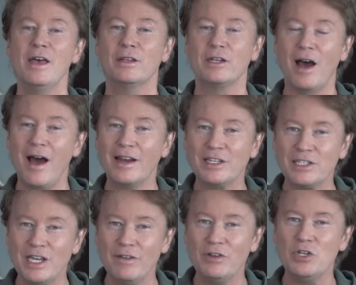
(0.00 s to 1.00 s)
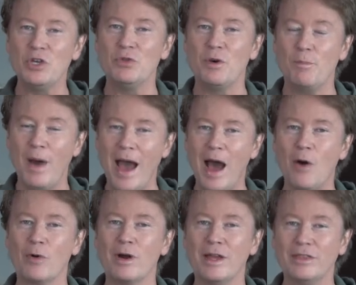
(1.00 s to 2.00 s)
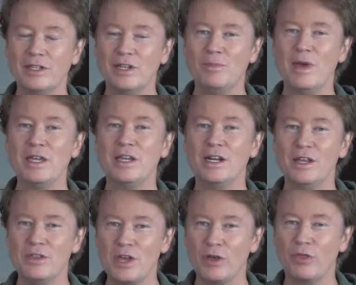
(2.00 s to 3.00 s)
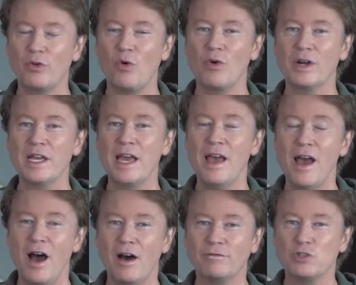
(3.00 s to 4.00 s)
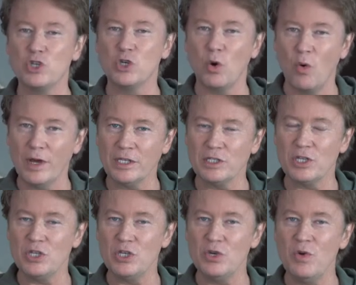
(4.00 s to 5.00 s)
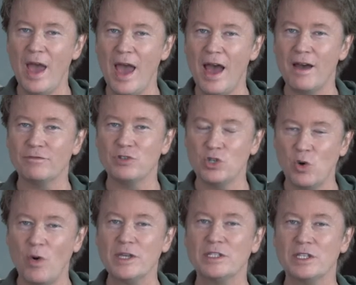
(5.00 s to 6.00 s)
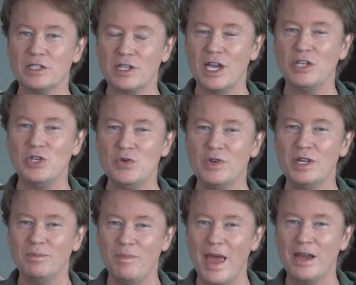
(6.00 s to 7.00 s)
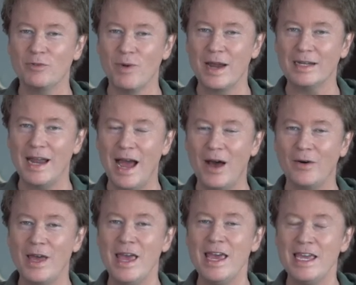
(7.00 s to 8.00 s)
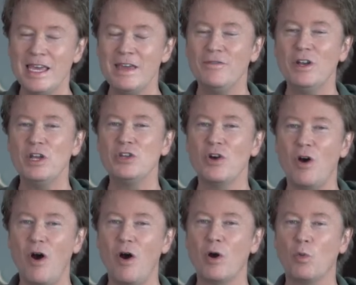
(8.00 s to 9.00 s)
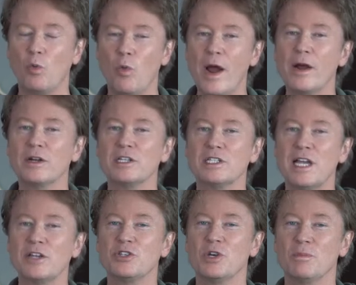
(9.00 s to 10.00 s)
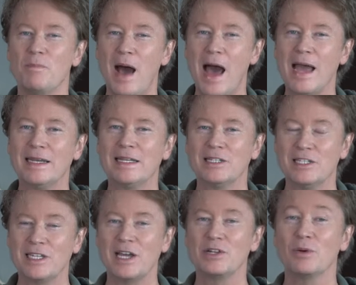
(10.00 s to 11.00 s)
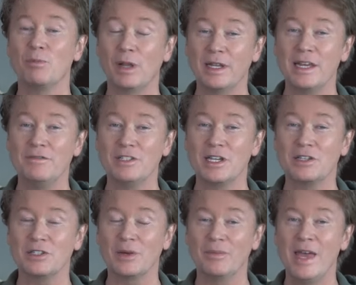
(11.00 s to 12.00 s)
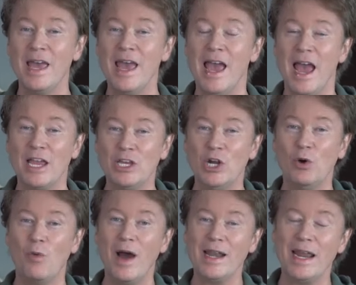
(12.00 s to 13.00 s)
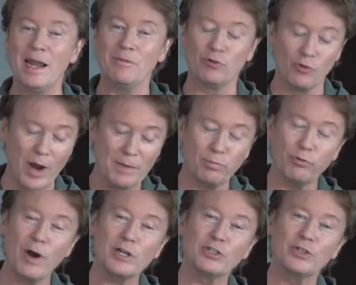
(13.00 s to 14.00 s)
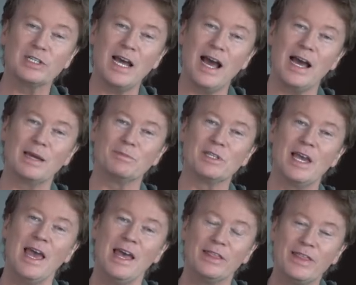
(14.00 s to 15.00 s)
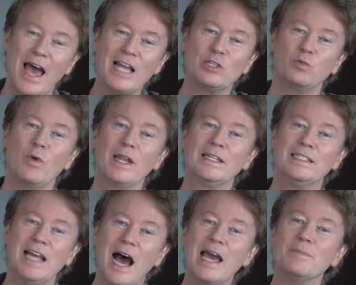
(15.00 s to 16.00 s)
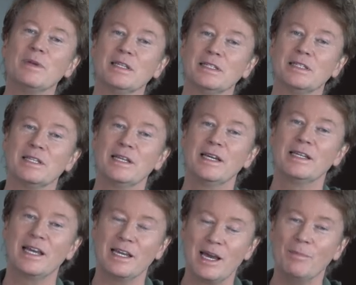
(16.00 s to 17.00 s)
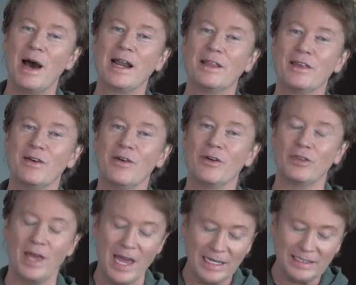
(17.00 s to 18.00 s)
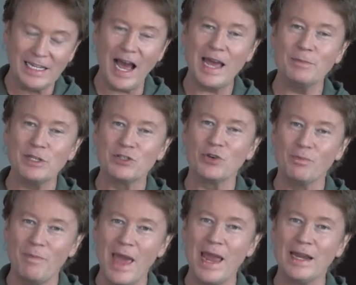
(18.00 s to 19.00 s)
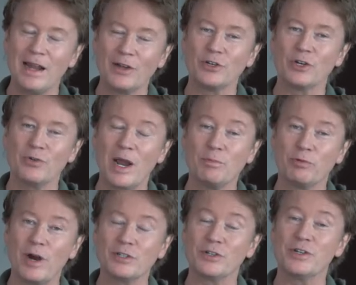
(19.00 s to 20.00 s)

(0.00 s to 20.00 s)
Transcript: God has given you the power and the dominion and the authority of choice. You have choices that you can make right now, even in your heart, where to set your mind and set your belief system. And you know what? In great pressure times, that's when diamonds can come out of the earth. Diamonds are made under great pressure.